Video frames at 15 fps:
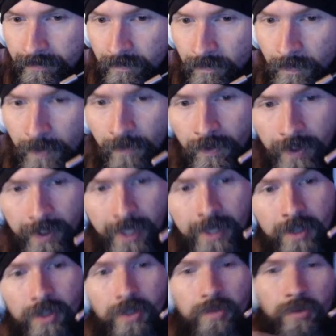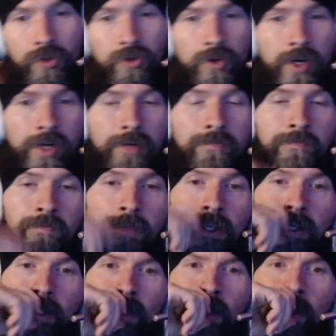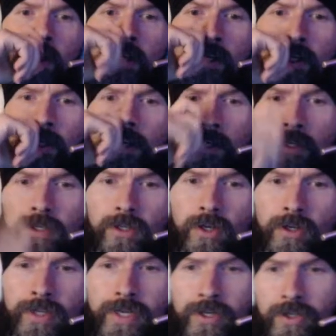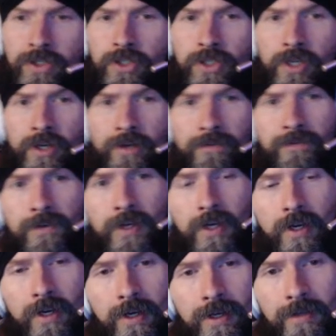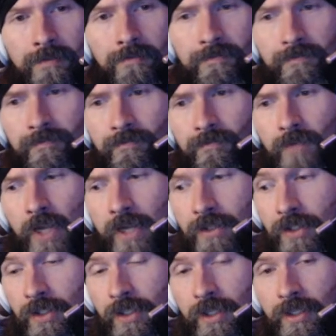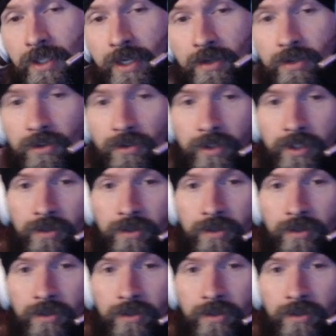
Definitely like and subscribe. All that good stuff. Yeah, just continue to learn and